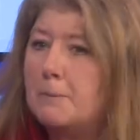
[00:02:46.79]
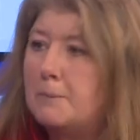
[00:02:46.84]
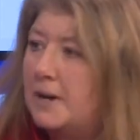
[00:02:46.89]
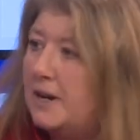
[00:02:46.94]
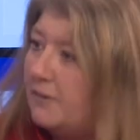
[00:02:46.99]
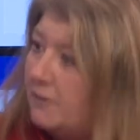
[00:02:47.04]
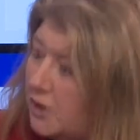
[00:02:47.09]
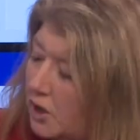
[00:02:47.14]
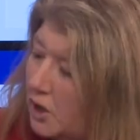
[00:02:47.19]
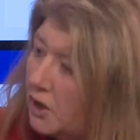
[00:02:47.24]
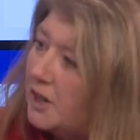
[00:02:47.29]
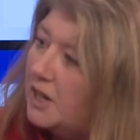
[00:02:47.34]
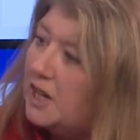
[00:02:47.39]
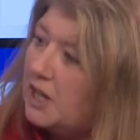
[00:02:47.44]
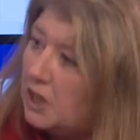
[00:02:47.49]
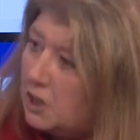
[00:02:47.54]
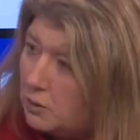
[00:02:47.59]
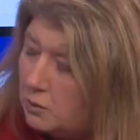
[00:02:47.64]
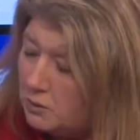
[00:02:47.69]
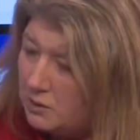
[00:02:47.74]
but if you're going
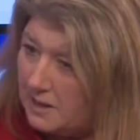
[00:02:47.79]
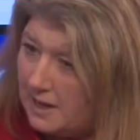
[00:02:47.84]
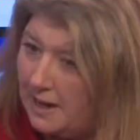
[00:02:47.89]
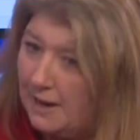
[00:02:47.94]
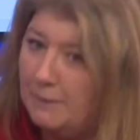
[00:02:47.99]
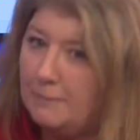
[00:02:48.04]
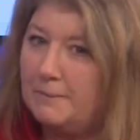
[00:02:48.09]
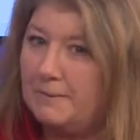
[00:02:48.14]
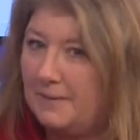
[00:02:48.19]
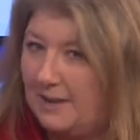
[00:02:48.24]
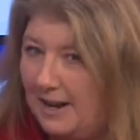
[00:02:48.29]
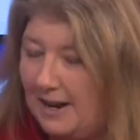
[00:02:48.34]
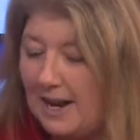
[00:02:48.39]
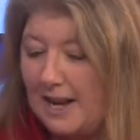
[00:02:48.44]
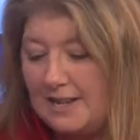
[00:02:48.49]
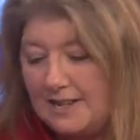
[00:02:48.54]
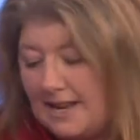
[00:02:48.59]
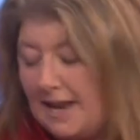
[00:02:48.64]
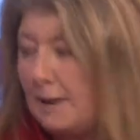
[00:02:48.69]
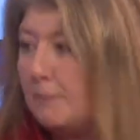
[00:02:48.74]
to use them, and
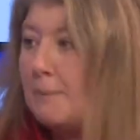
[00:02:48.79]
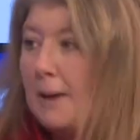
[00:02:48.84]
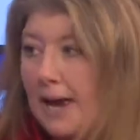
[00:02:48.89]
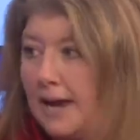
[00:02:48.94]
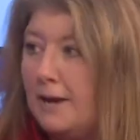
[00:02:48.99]
I say